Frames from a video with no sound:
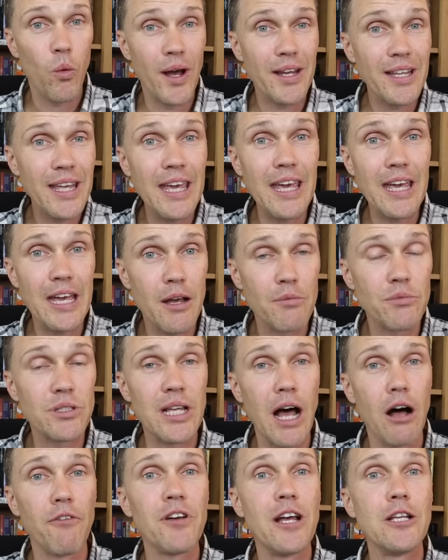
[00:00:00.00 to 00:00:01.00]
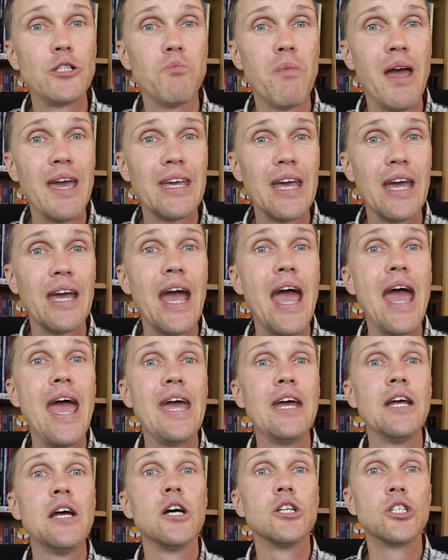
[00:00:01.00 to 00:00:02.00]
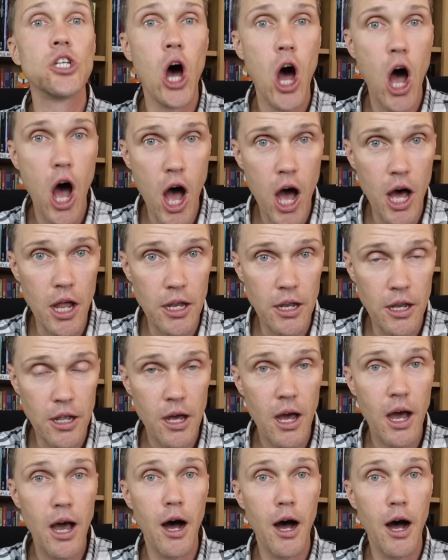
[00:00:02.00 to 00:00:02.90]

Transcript: when he himself is making a ton